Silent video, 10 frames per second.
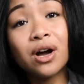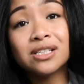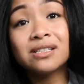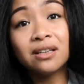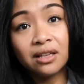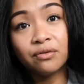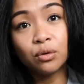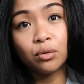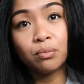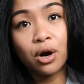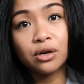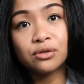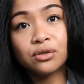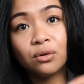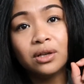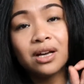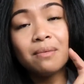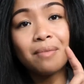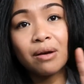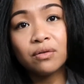on to the Living Room Bar. So look
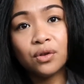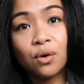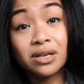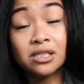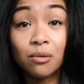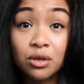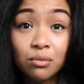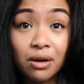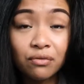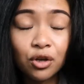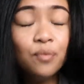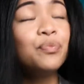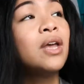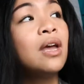up my review on W Bellevue